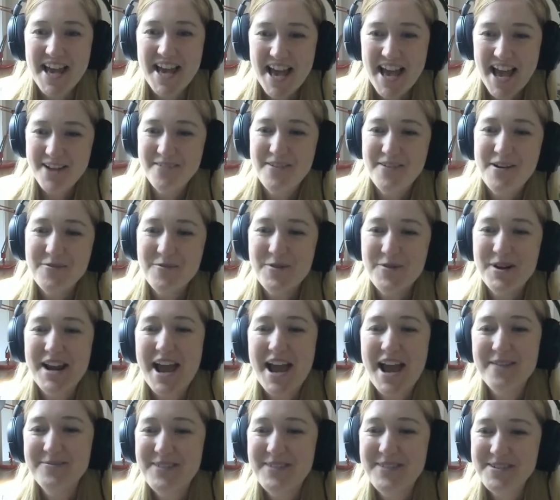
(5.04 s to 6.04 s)
Hello everyone
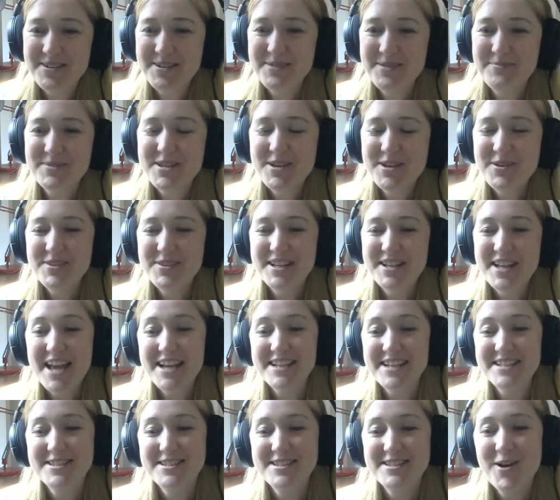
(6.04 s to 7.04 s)
and welcome to the
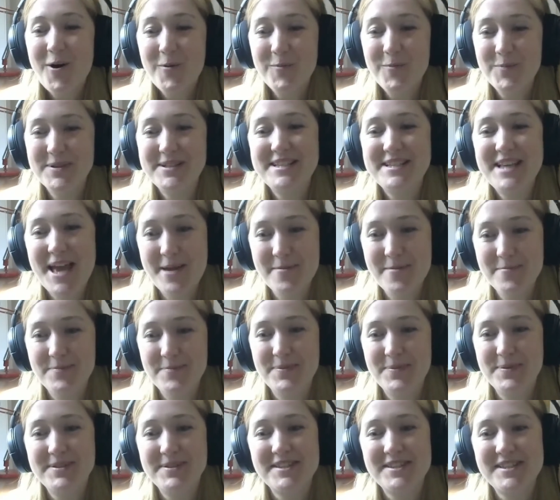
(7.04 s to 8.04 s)
next top
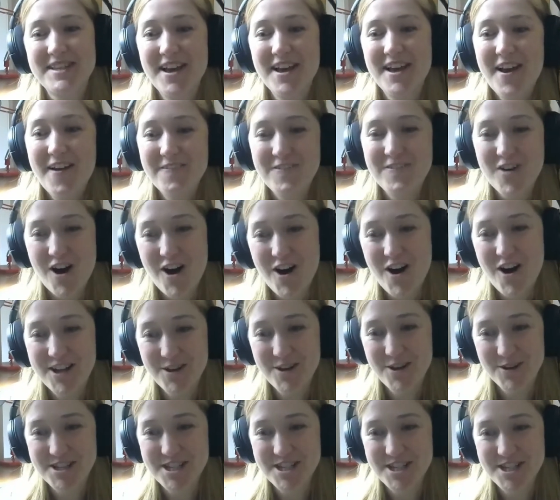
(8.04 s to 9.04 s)
tips for
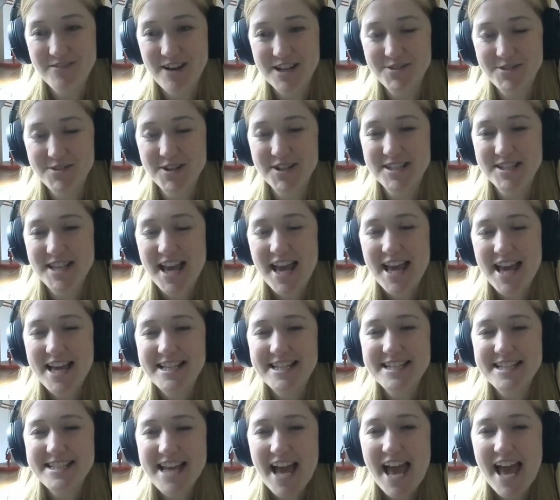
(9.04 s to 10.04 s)
archaeology graduates.
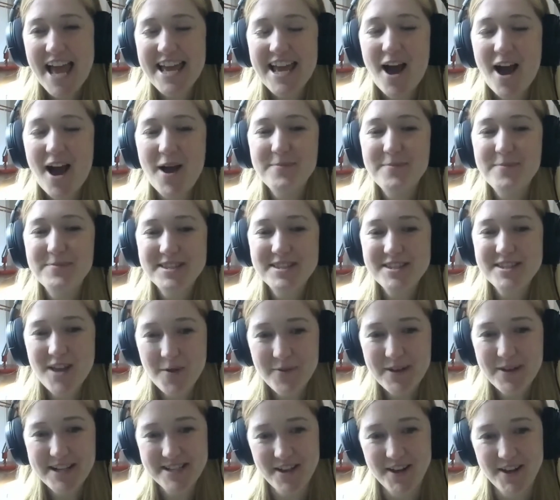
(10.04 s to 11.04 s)
Today I'm so
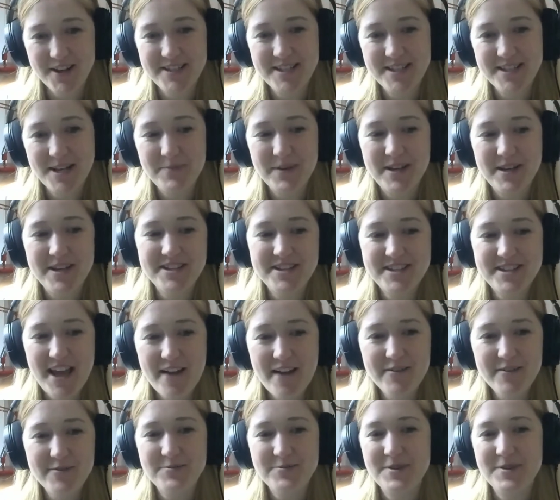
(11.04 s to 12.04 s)
excited because
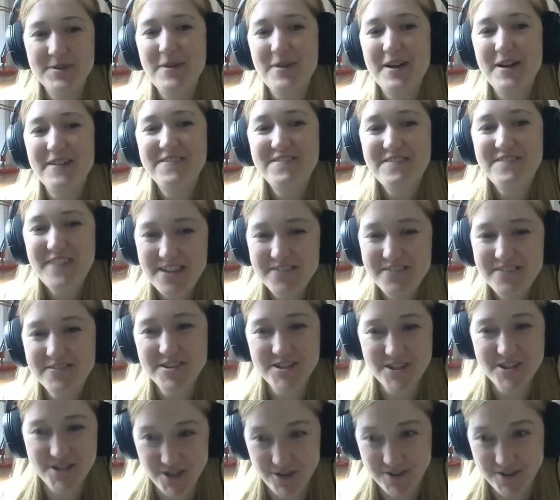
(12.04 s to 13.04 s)
Sarah was one of my favourite
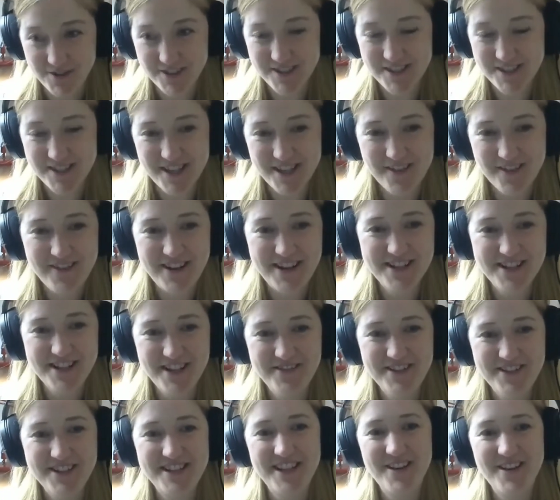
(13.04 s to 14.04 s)
students when
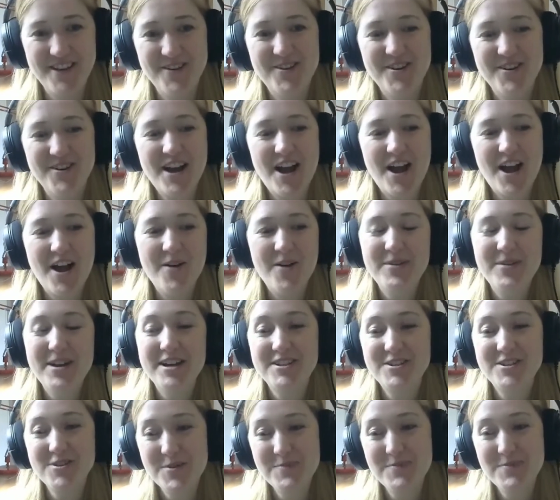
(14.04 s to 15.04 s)
she was at York. We are
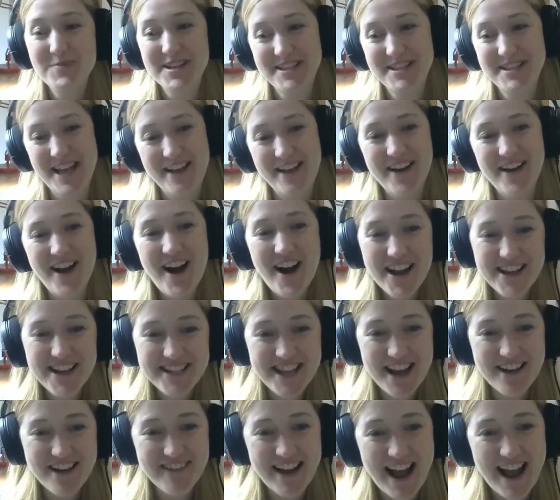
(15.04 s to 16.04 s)
joined by Sarah. Hi
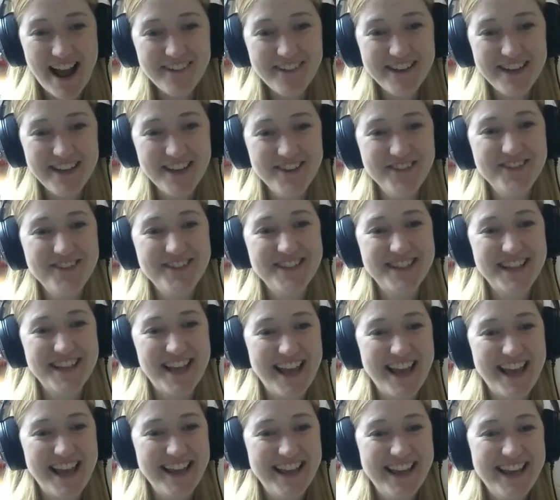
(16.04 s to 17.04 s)
Sarah, how are you
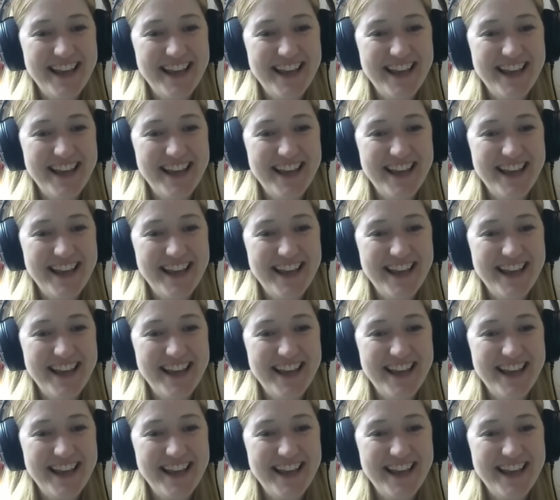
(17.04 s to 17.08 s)
today?